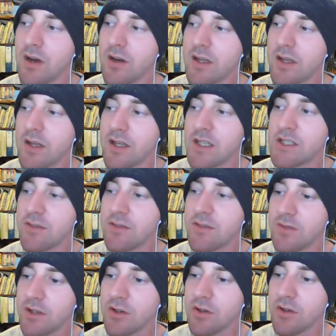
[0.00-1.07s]

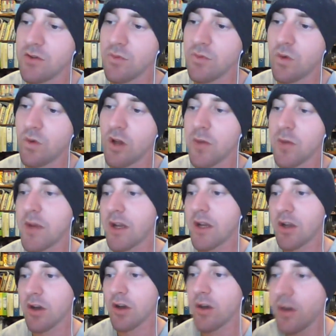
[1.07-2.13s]
interview while I'm at
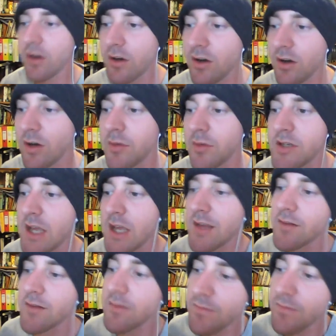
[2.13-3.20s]
Kerr. I'll be taking some
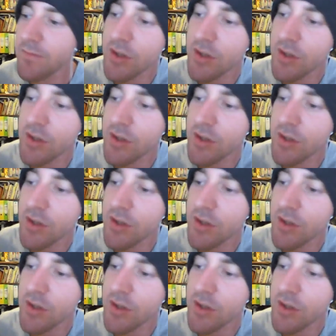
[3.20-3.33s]
footage while